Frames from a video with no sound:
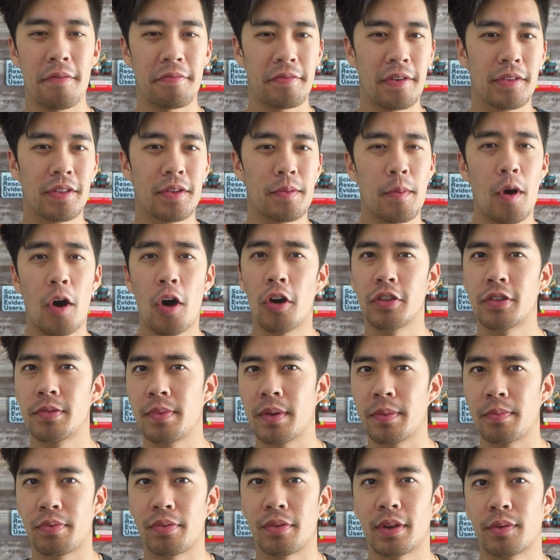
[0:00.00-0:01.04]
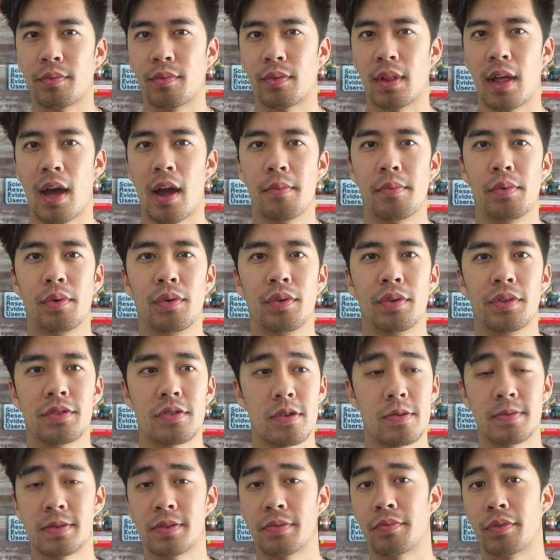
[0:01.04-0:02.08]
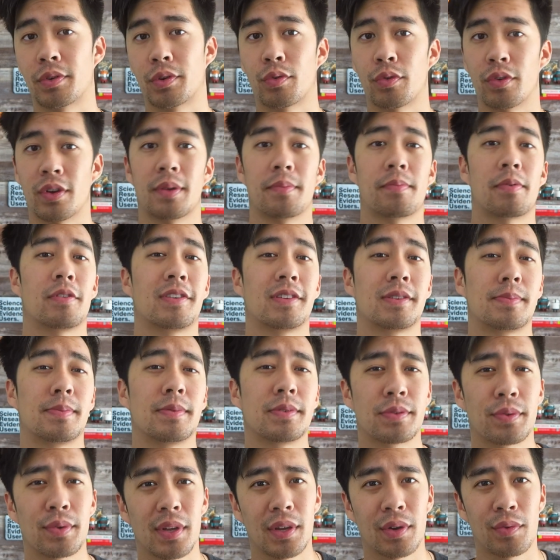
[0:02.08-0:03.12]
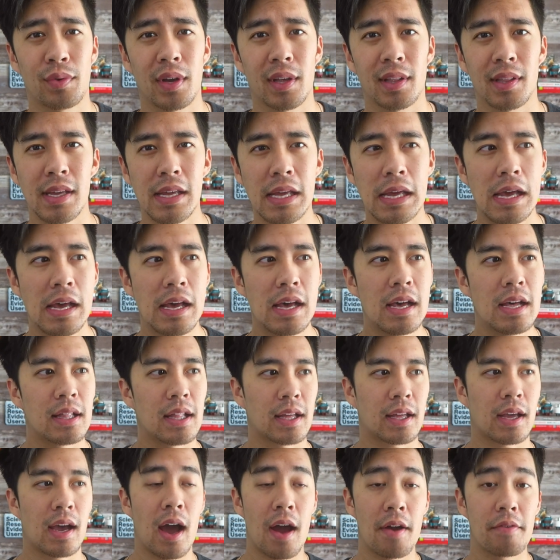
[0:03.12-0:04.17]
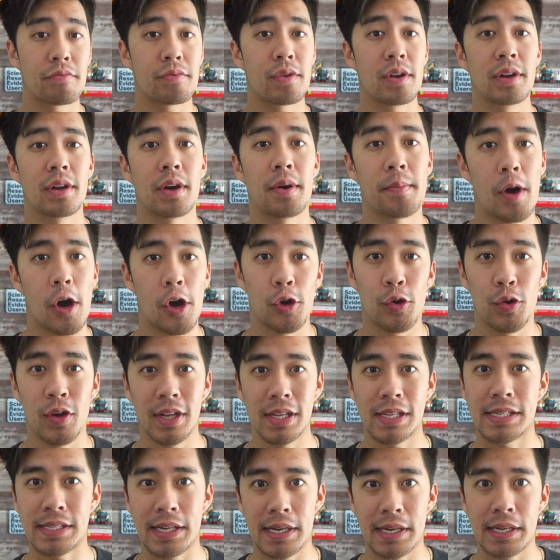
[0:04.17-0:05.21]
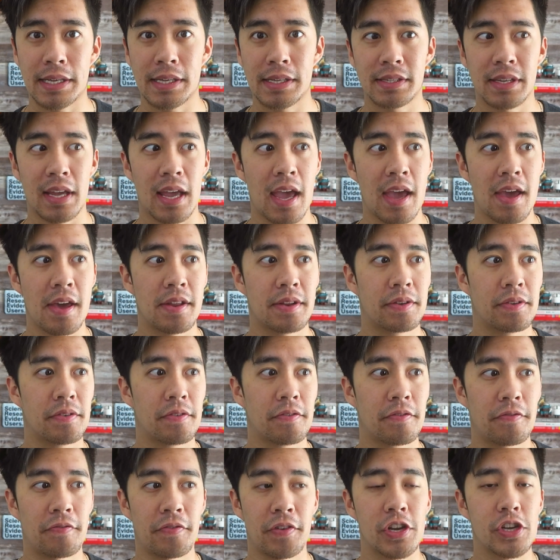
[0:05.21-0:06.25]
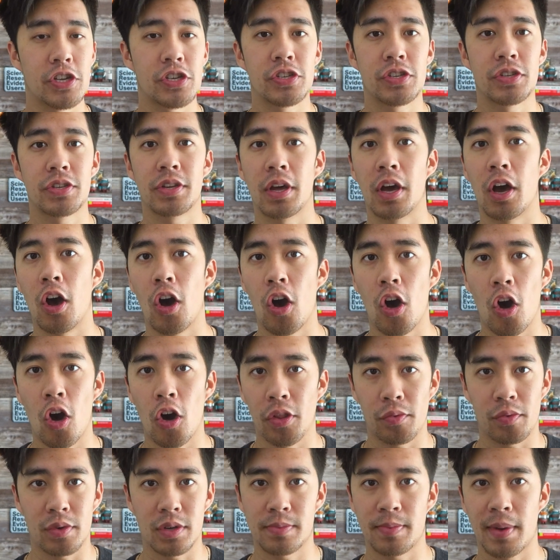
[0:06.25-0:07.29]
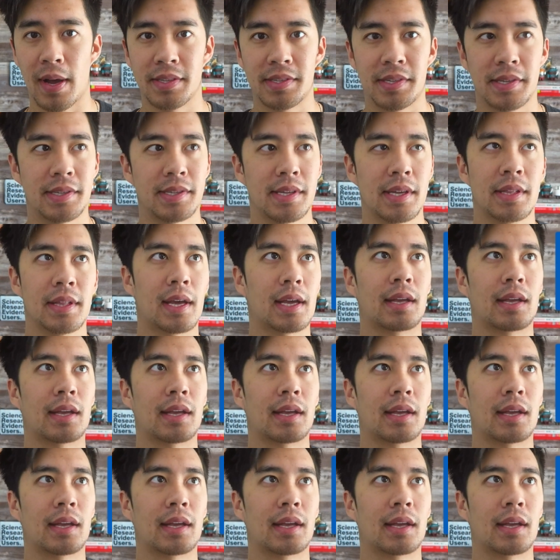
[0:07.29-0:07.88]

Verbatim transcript: I found them all to be pretty reliable in terms of recruiting participants really quickly. Like, I've run unmoderated studies and finished all the responses in